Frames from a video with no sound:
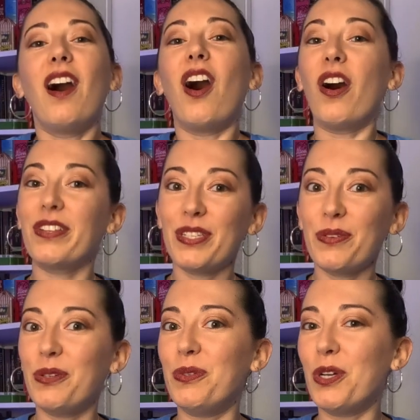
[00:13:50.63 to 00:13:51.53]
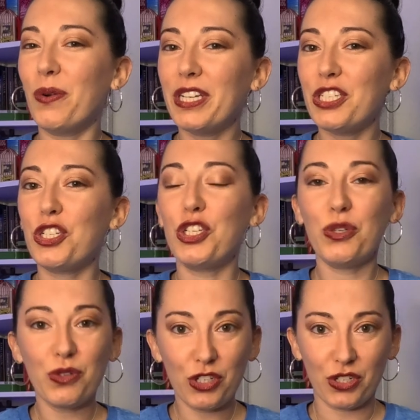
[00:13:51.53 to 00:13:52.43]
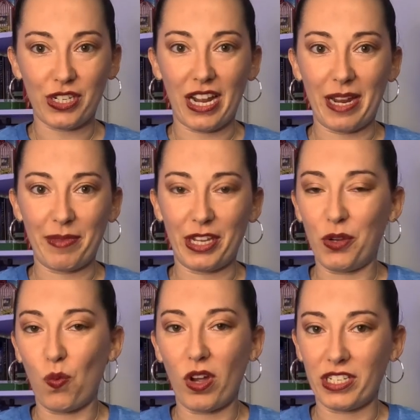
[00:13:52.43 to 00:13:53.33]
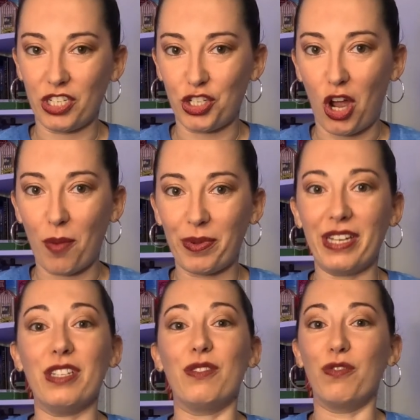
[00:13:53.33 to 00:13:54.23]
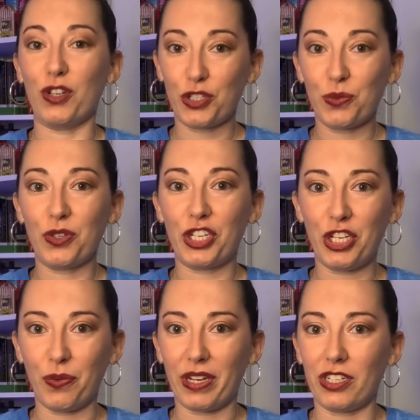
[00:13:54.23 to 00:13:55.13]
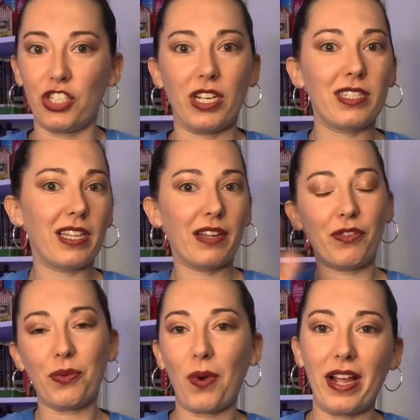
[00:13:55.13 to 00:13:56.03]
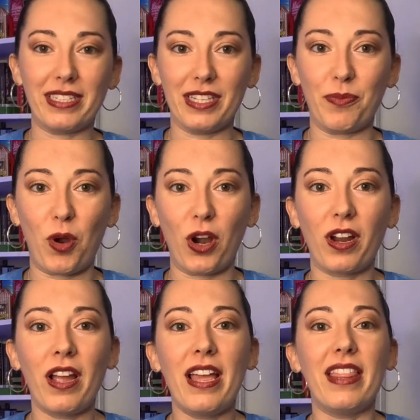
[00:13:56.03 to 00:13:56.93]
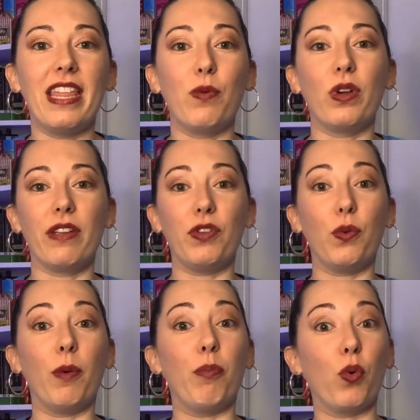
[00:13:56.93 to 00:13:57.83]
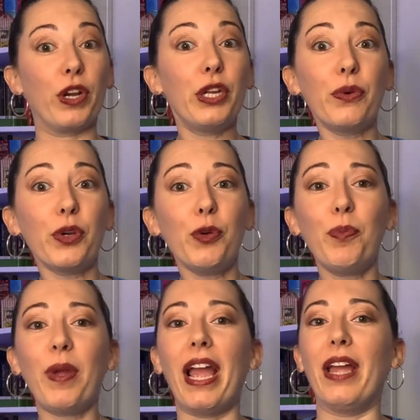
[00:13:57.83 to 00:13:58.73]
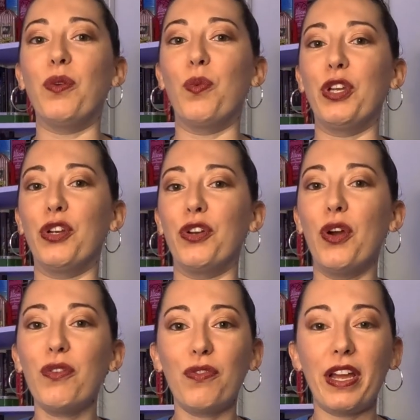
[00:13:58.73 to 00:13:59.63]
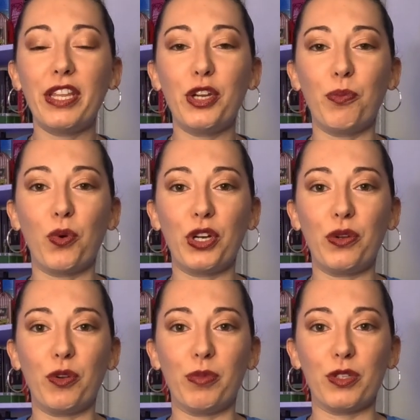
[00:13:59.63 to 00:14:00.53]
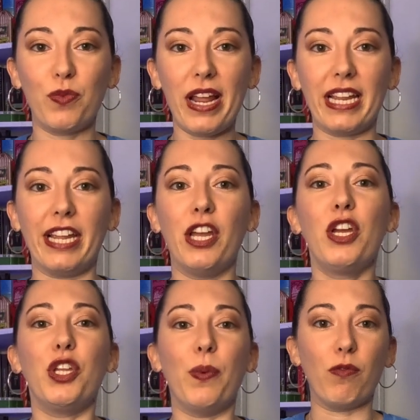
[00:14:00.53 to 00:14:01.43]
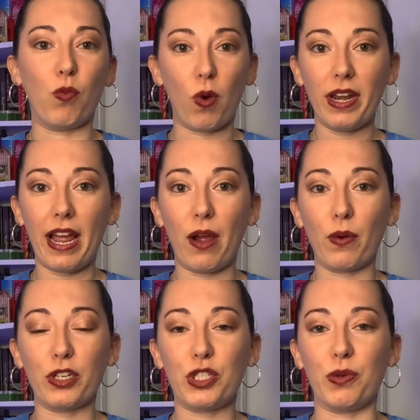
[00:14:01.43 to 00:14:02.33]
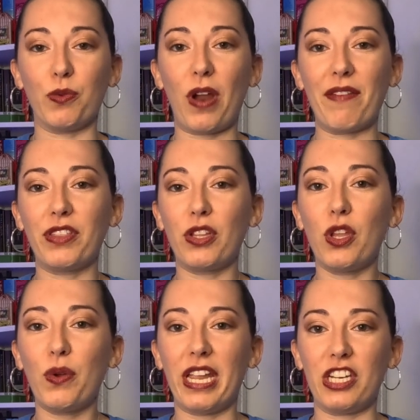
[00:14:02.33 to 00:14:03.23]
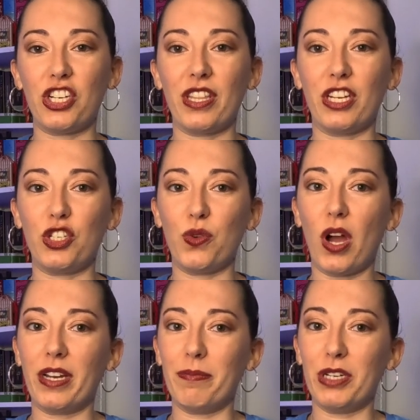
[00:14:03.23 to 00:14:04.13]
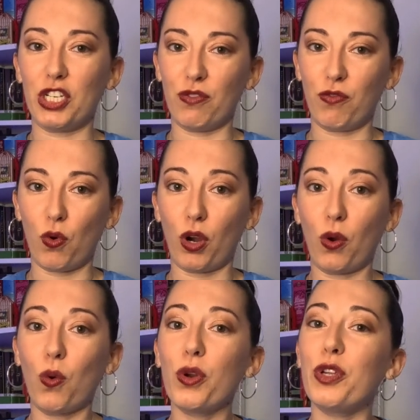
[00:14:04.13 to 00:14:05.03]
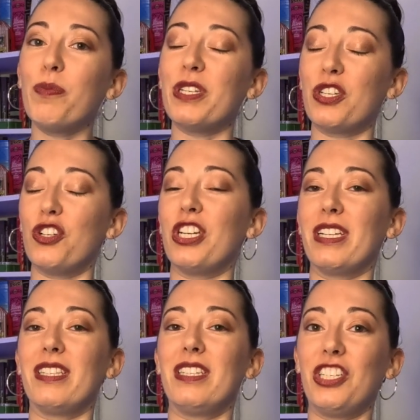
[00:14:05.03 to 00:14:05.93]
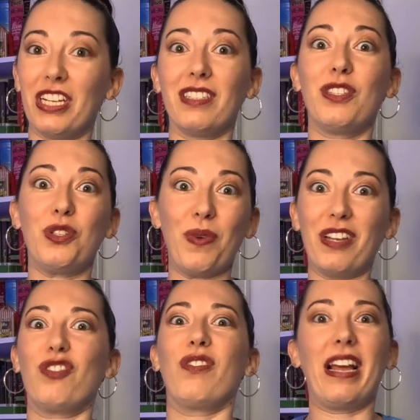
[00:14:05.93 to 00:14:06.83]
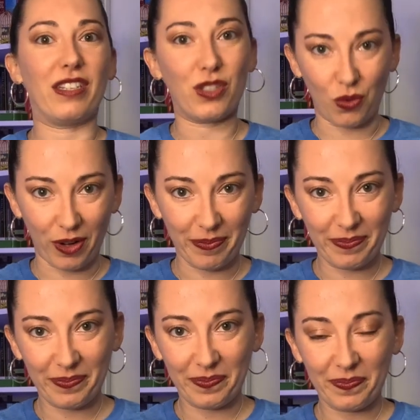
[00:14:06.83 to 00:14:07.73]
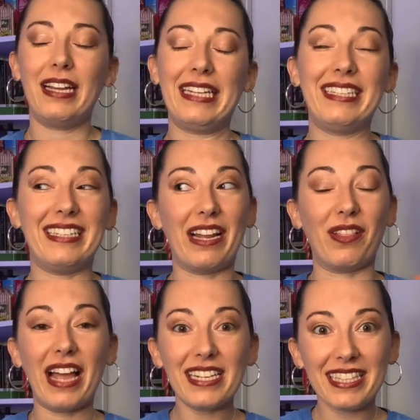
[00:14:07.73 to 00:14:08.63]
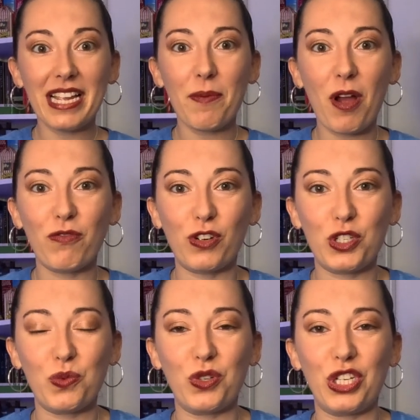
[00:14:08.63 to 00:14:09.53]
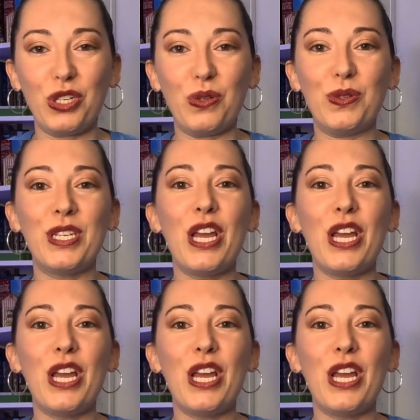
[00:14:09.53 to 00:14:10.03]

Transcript: Also, you don't get to choose your time that you want to shop. It is virtual queuing, just like for the rides in the park. They will give you a boarding group, and when you're notified that your boarding group is ready, you 1 hour to arrive at the location that you got admission for, or you miss your chance to enter that store. Now, last thing about virtual queues,